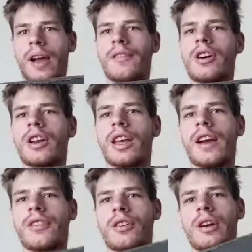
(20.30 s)
I've already
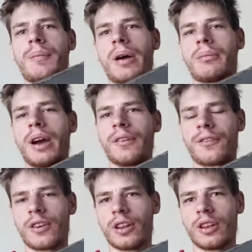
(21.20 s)
had the grip on
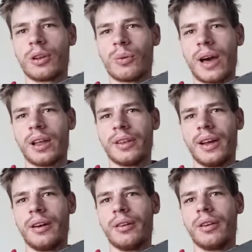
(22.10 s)
mine for a little while
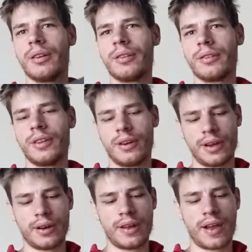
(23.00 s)
now, so
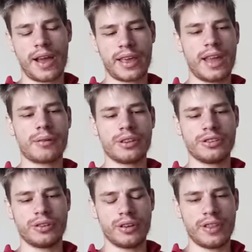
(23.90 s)
I can't really
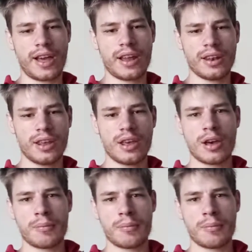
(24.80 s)
show you that.